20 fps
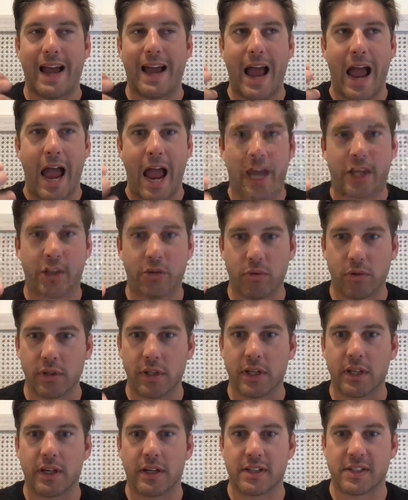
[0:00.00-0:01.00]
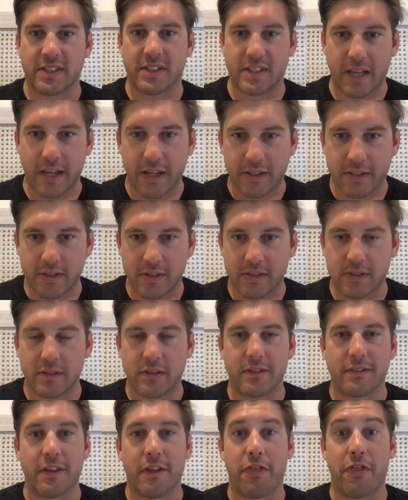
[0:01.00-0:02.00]
accurately assess
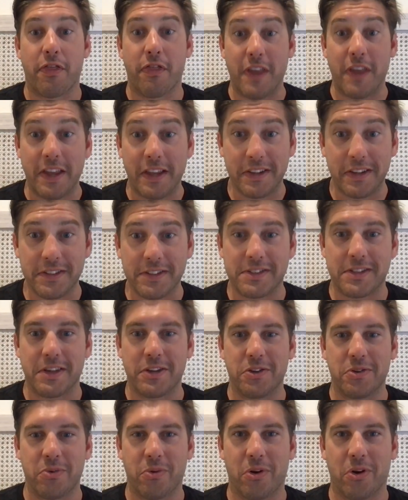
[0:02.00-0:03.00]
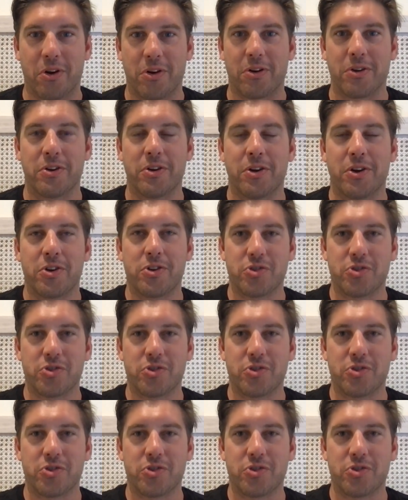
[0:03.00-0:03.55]
the things that you are